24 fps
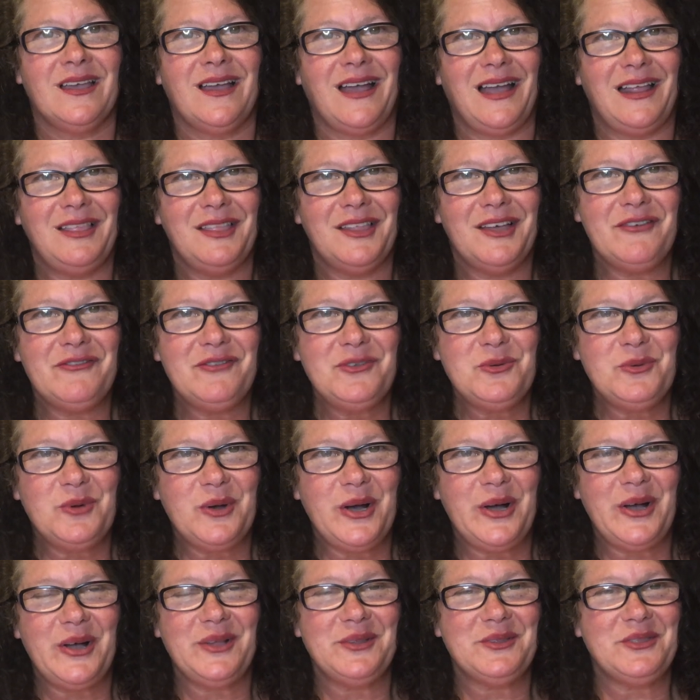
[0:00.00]
I love you
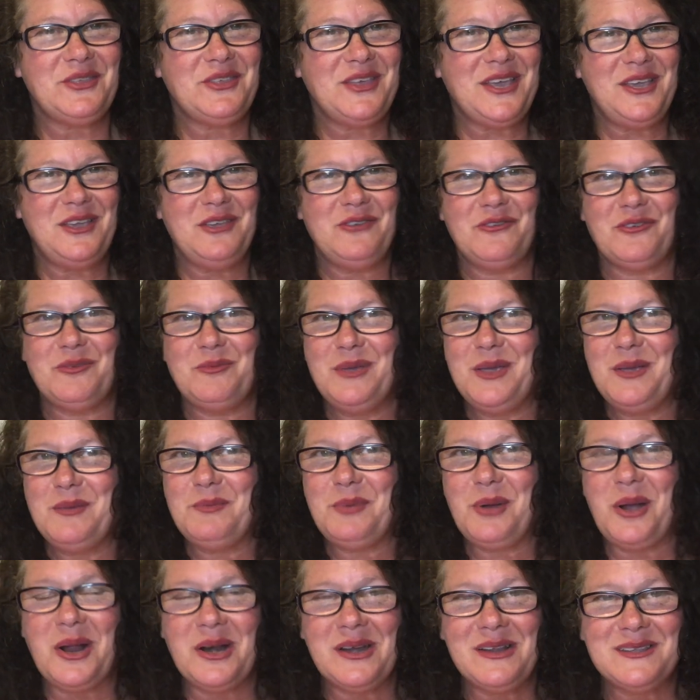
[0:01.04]
all. Thank you for being
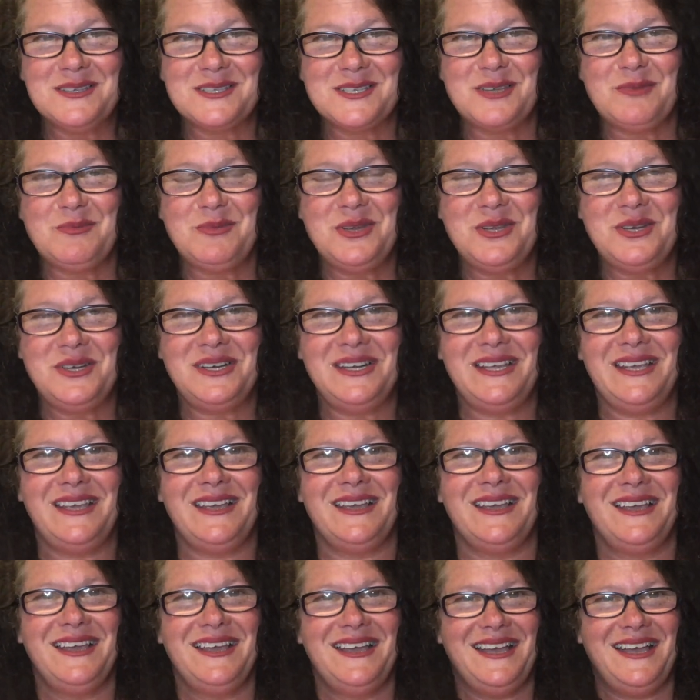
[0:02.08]
part of this
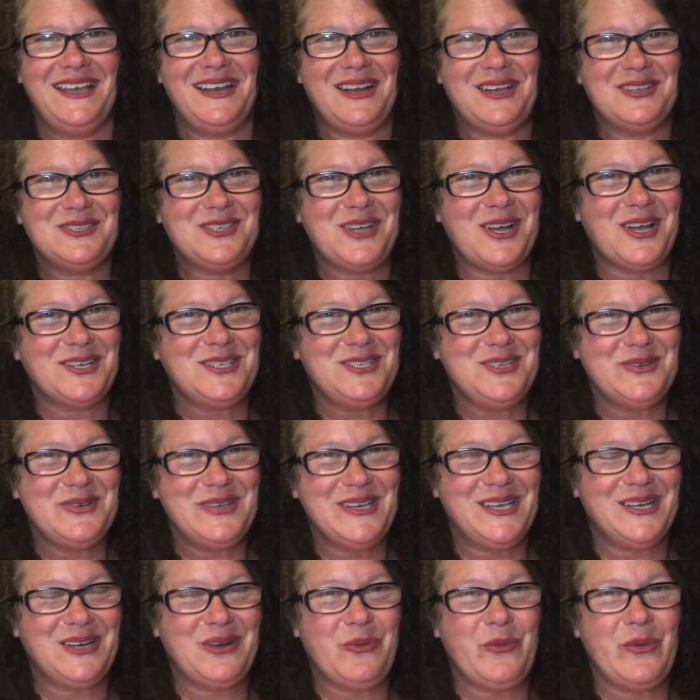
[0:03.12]
community. And I'll talk to you
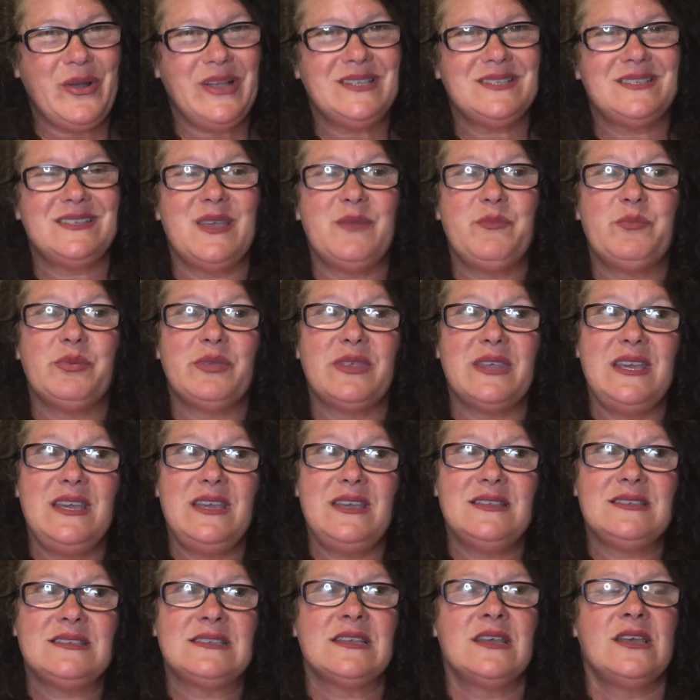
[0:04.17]
again on Wednesday.
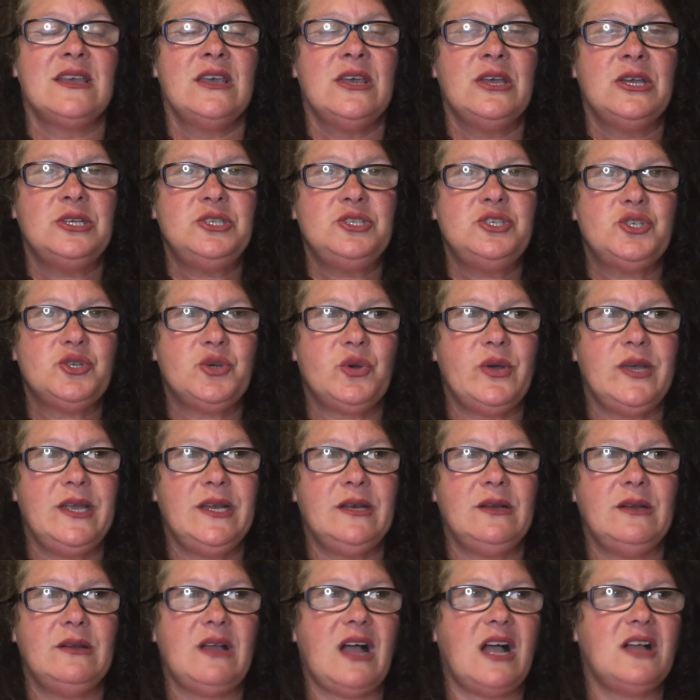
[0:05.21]
Please
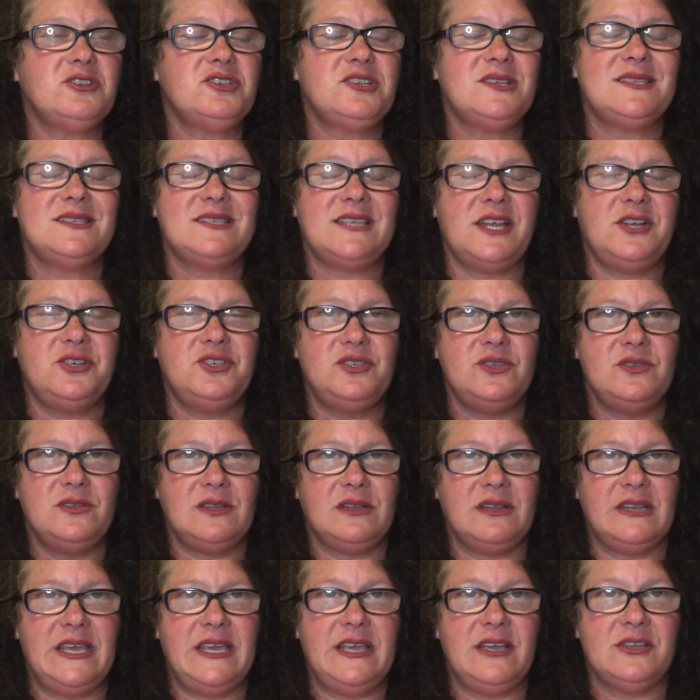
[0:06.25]
join. I'll just send you
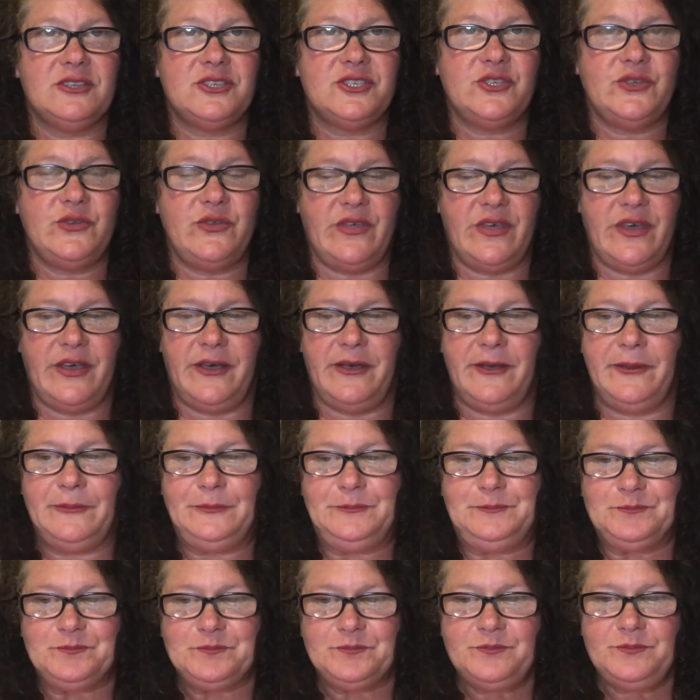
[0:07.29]
the link to the
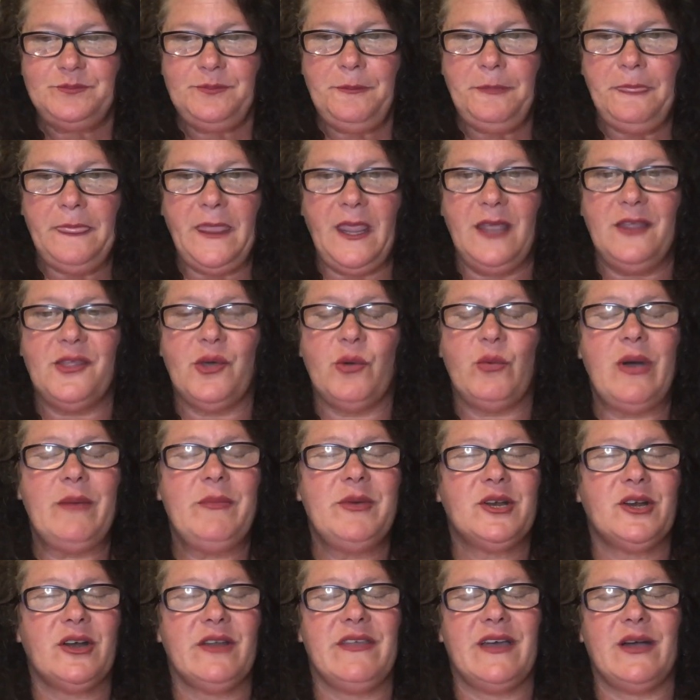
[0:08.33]

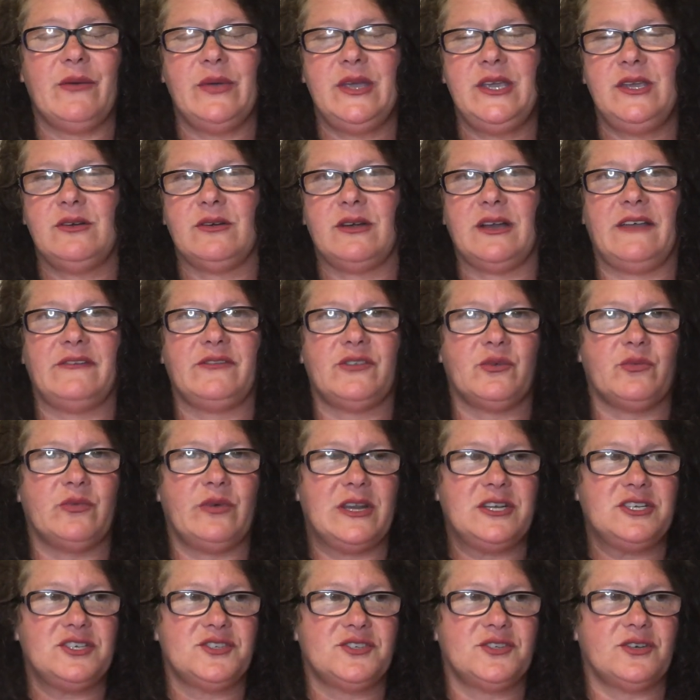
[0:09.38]
webinar. That way you don't have to
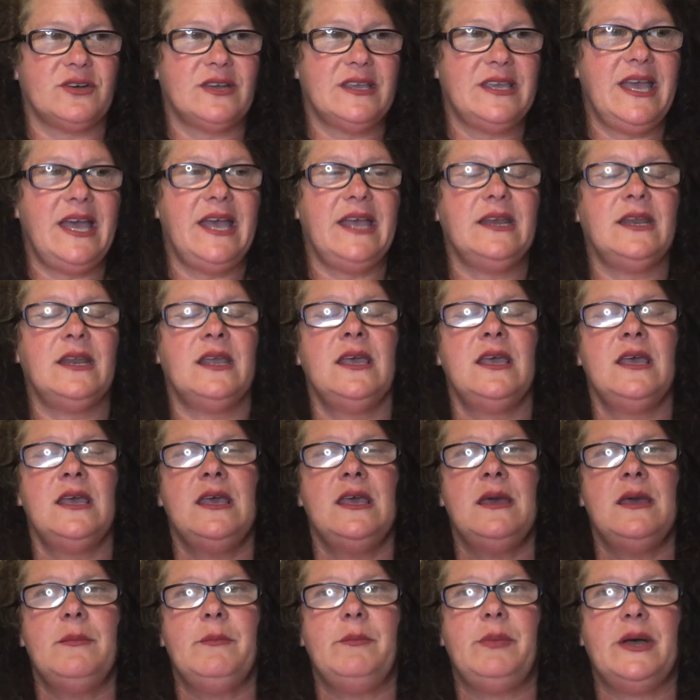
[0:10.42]
register again.
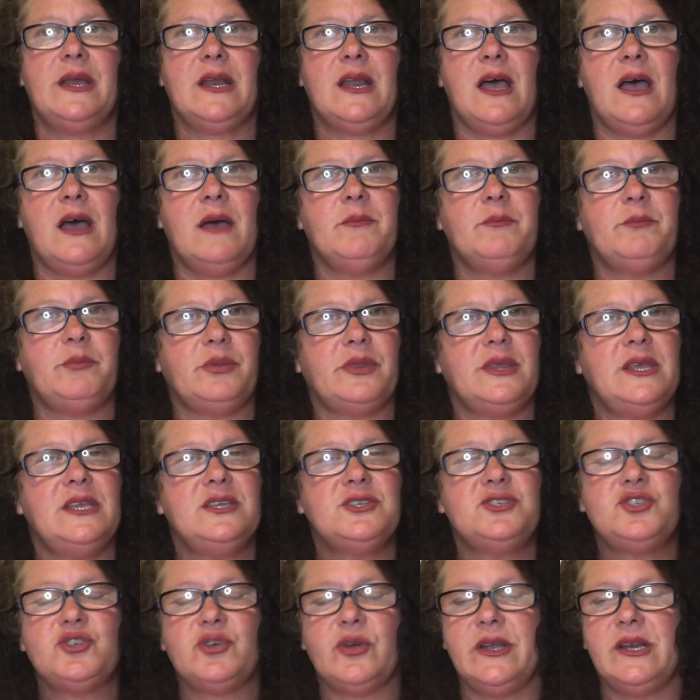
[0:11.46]
But
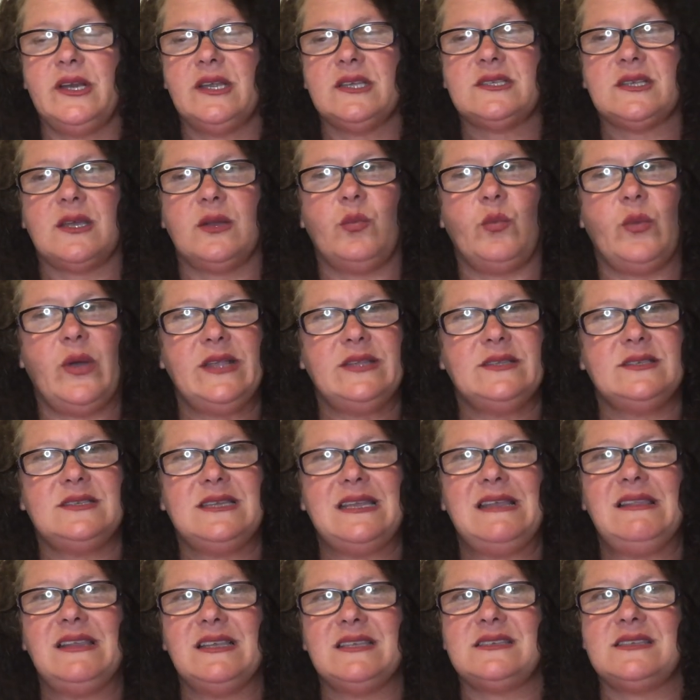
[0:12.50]
please join us on
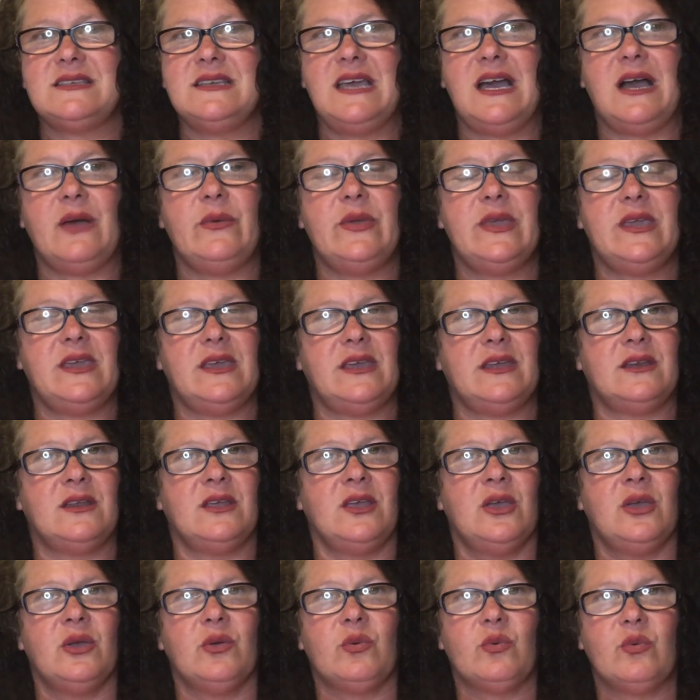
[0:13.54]
Wednesday. Let's see how we can
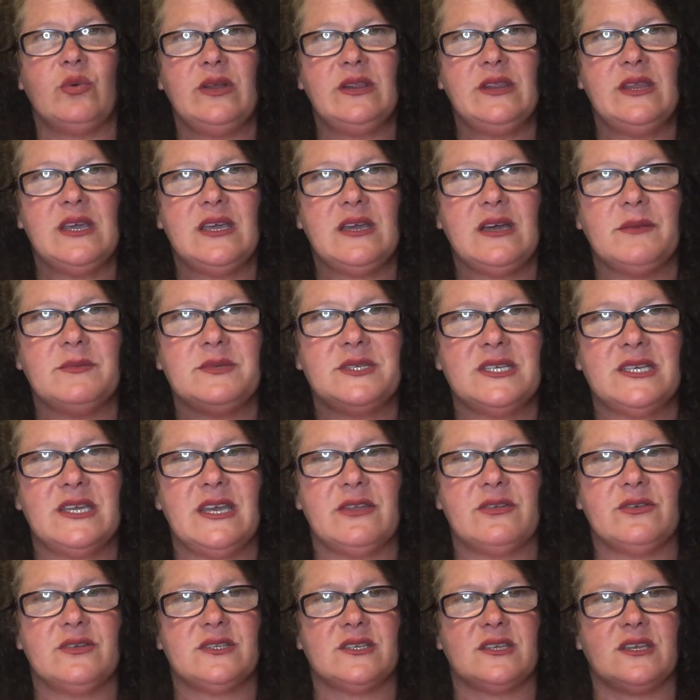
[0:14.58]
really come
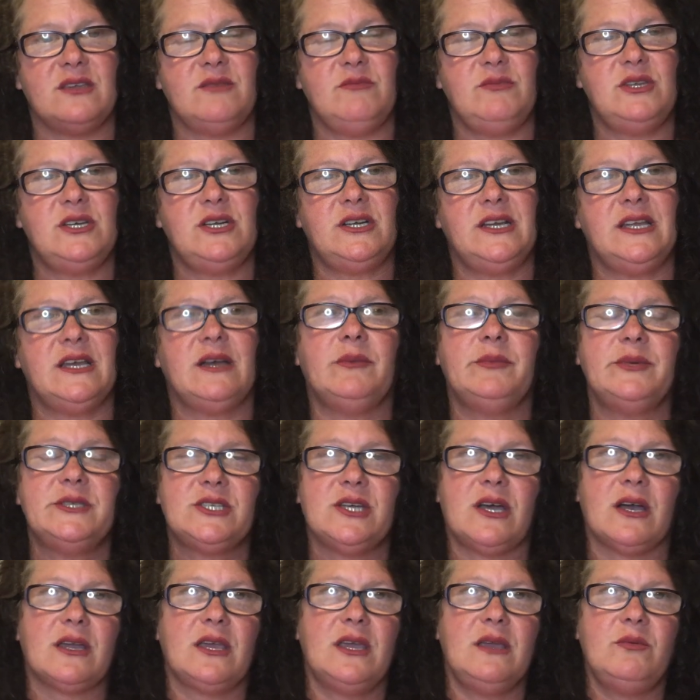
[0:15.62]
together as a community. I'll be
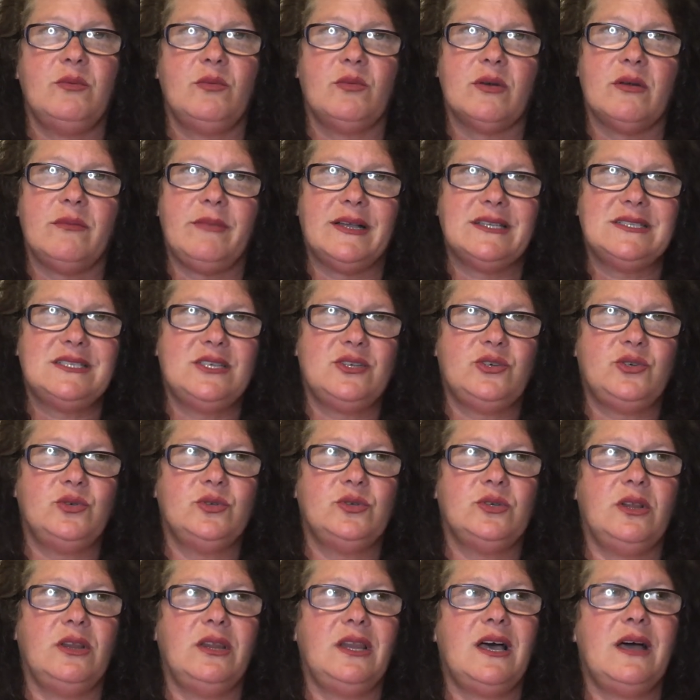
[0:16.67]
talking more about
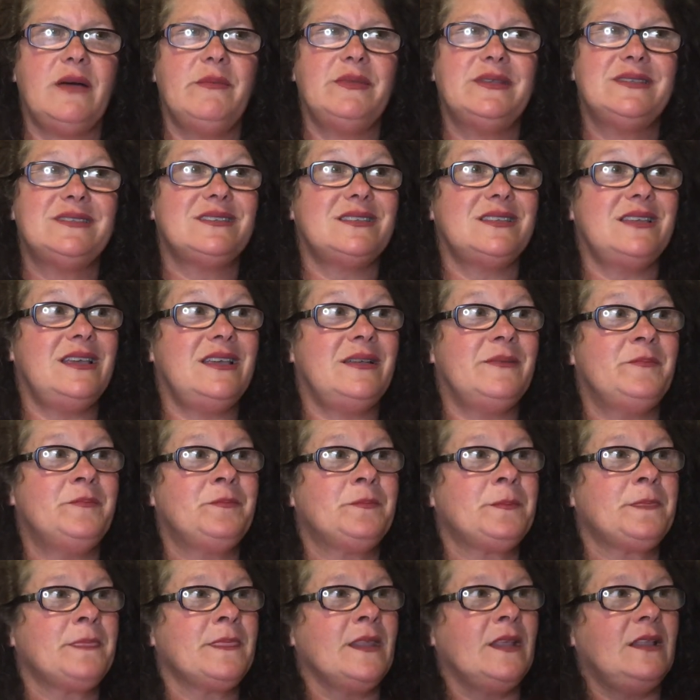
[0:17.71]
Tikkun Olam and seeing
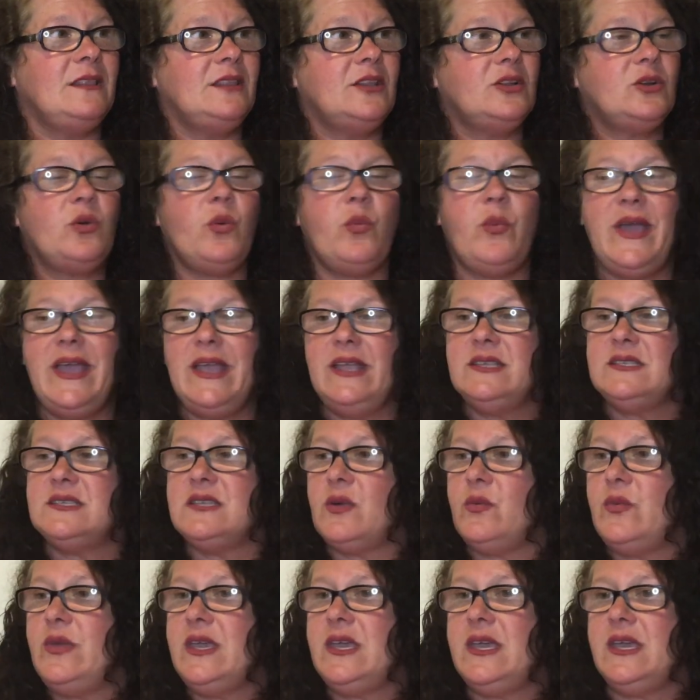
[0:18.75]
little ways
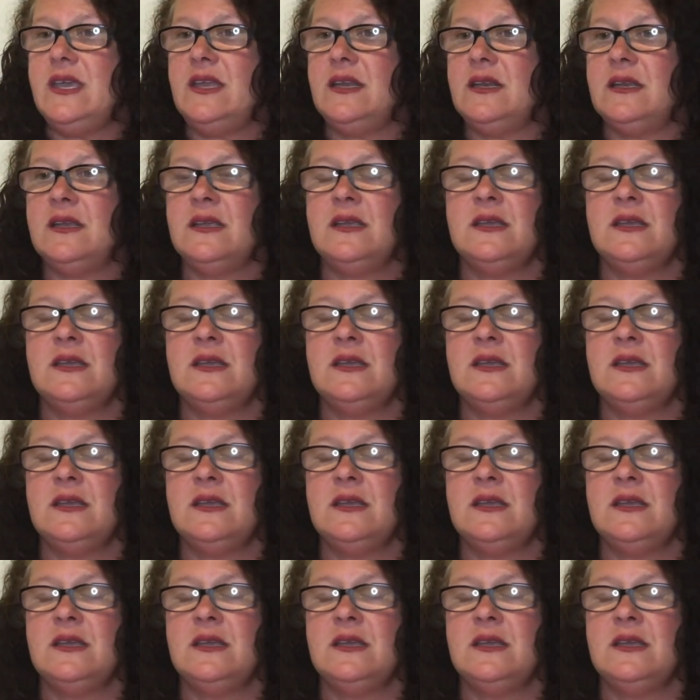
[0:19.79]
that we can,